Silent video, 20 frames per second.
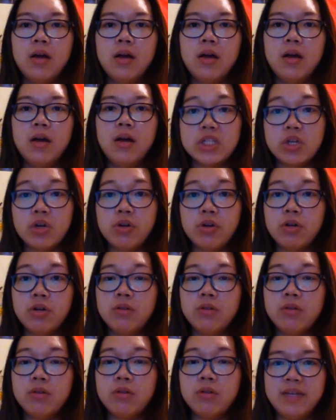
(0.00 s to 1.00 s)

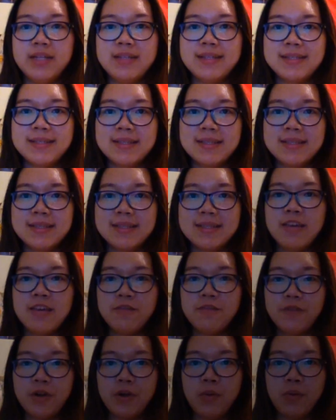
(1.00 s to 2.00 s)
anecdotal evidence. Thank
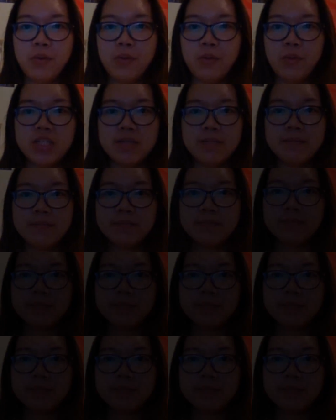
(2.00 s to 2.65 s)
you for watching.